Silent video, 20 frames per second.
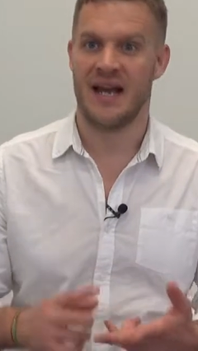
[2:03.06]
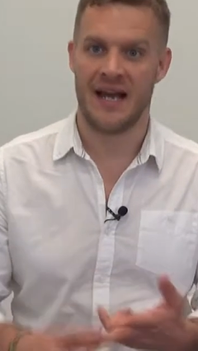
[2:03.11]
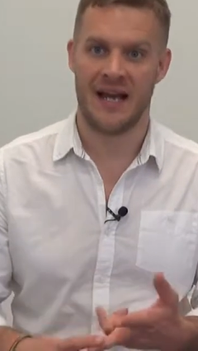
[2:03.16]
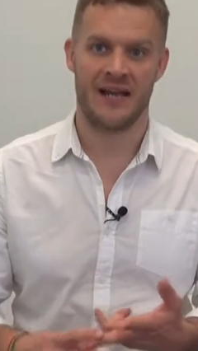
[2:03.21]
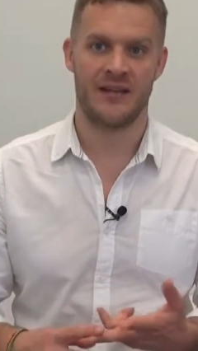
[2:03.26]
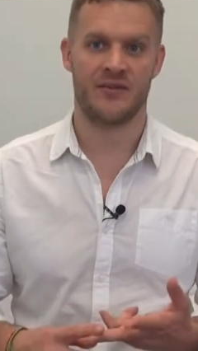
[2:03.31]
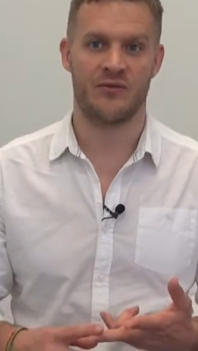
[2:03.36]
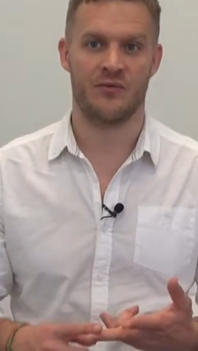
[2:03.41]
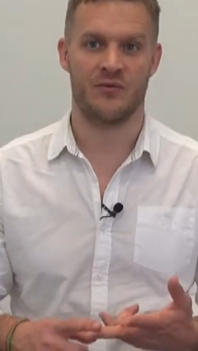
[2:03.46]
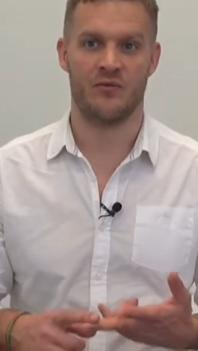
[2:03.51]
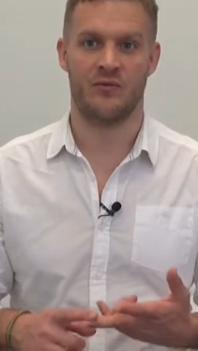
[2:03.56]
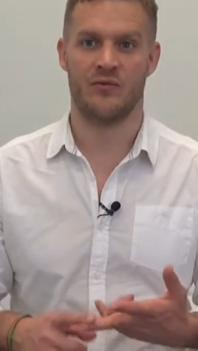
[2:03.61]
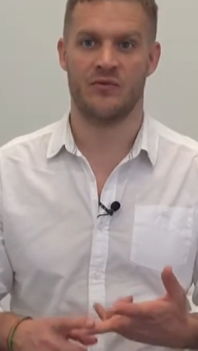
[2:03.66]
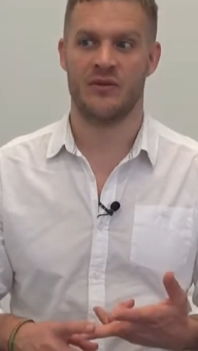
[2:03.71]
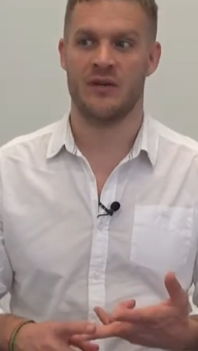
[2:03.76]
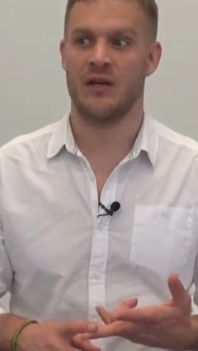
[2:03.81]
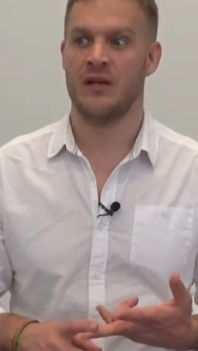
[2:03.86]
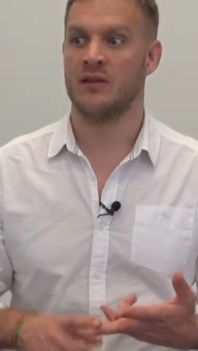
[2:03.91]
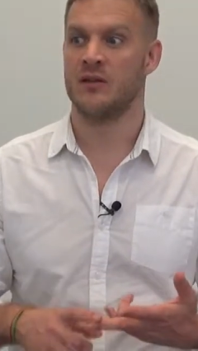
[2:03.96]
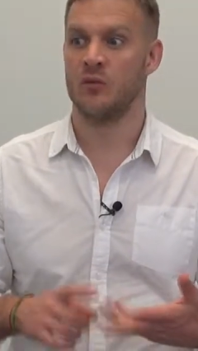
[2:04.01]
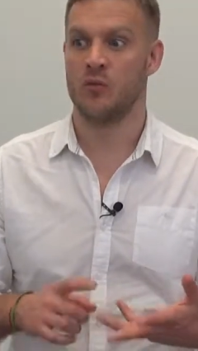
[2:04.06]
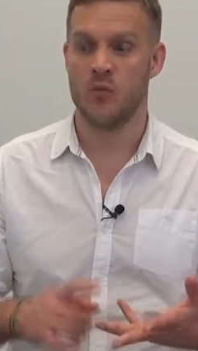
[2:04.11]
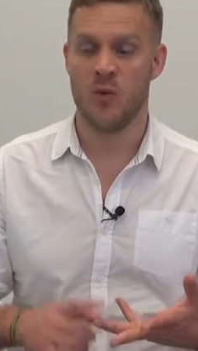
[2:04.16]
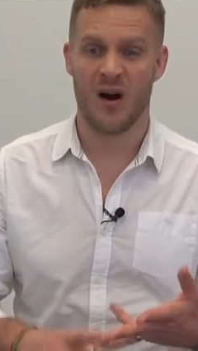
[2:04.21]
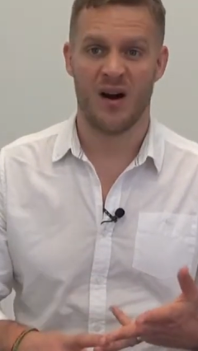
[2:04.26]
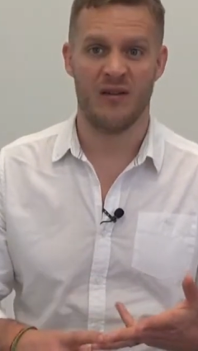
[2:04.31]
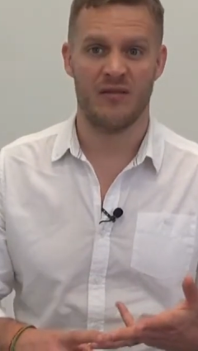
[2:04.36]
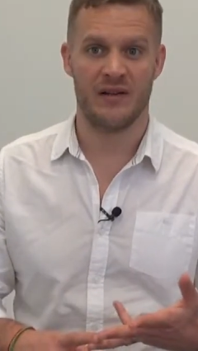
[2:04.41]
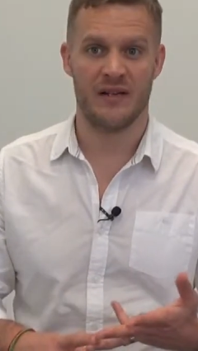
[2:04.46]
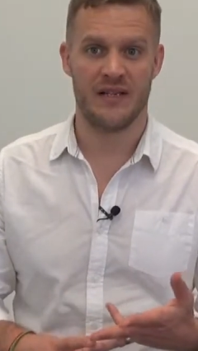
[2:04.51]
the hassles, the
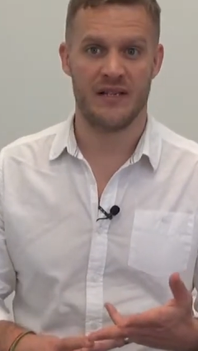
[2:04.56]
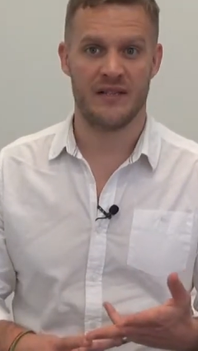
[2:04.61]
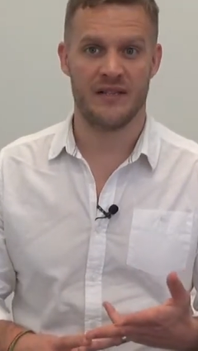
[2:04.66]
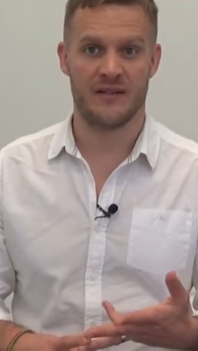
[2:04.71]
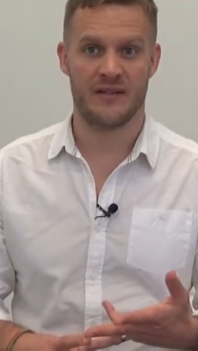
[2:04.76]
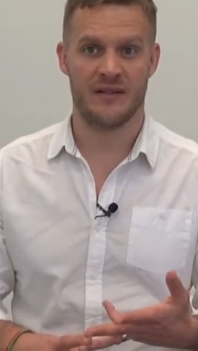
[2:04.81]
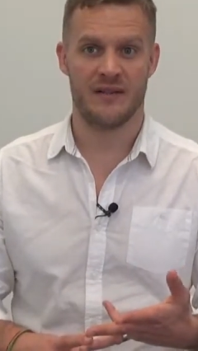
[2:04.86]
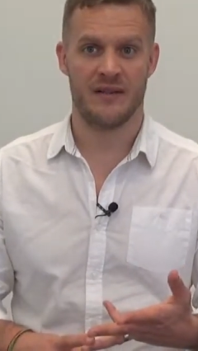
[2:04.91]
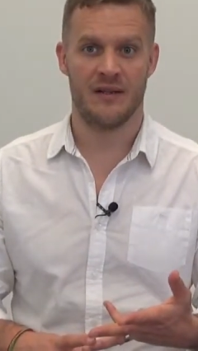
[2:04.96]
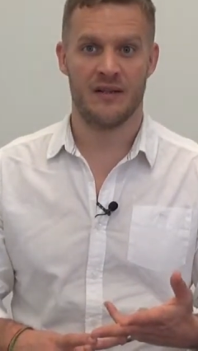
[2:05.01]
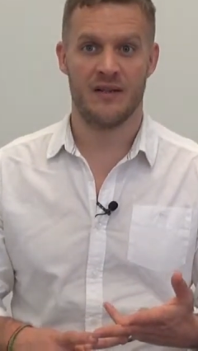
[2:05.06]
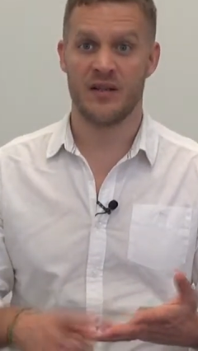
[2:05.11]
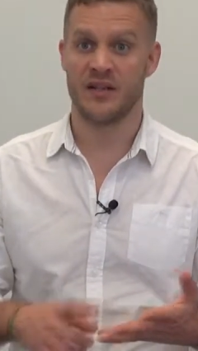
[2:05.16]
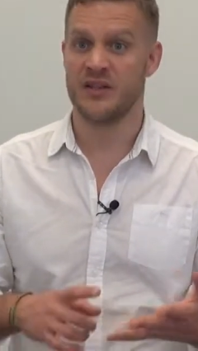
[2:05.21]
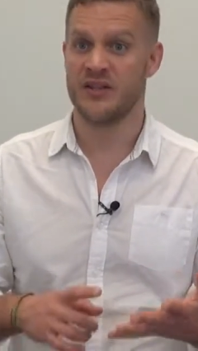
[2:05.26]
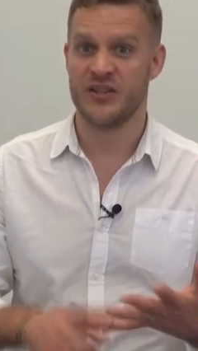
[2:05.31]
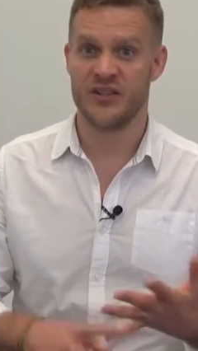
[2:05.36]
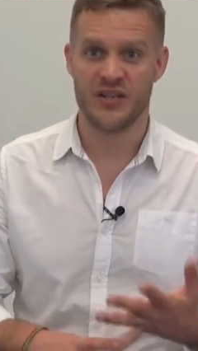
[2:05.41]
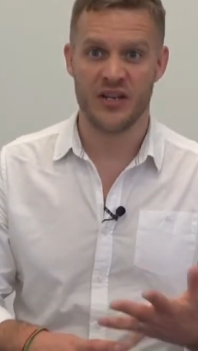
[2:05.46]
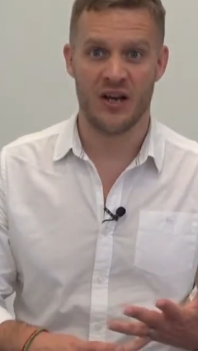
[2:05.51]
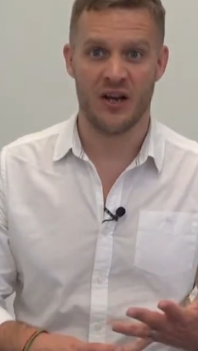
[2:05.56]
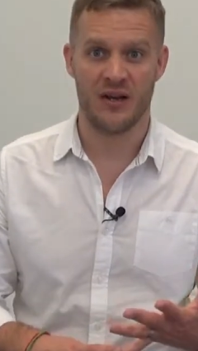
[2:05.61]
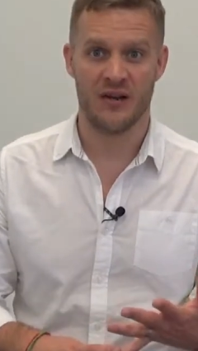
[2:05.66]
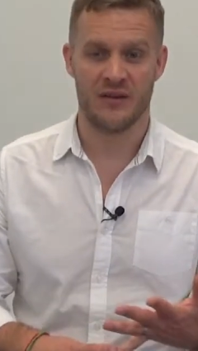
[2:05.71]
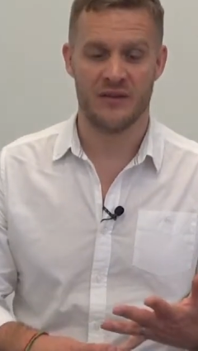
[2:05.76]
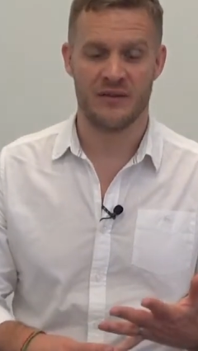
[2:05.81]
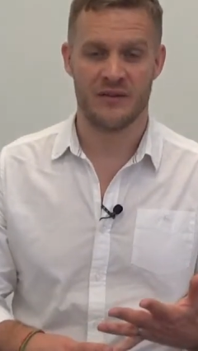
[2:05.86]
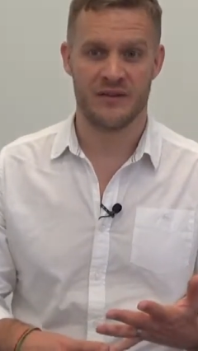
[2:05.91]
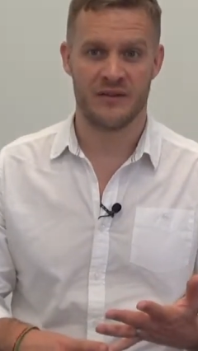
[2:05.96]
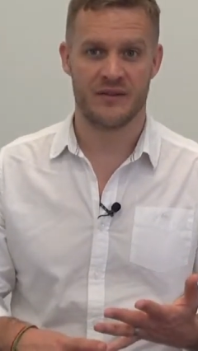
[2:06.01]
worries, the
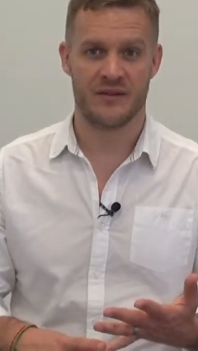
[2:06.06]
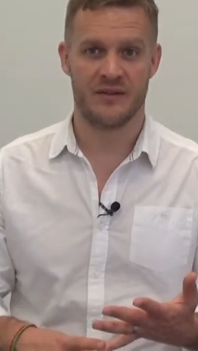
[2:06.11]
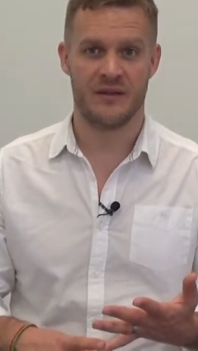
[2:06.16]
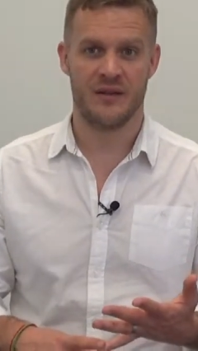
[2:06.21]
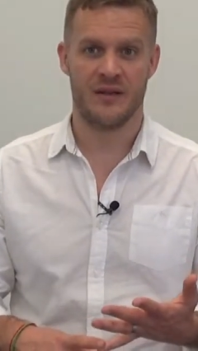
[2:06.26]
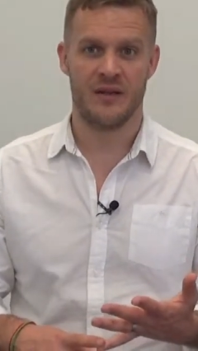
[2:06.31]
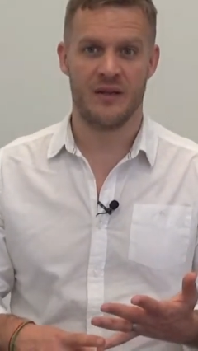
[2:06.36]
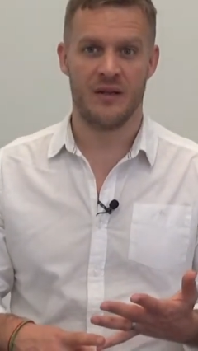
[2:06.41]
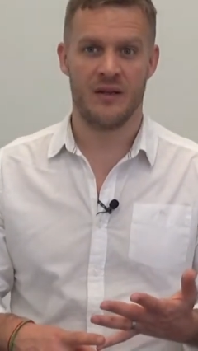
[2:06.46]
concerns.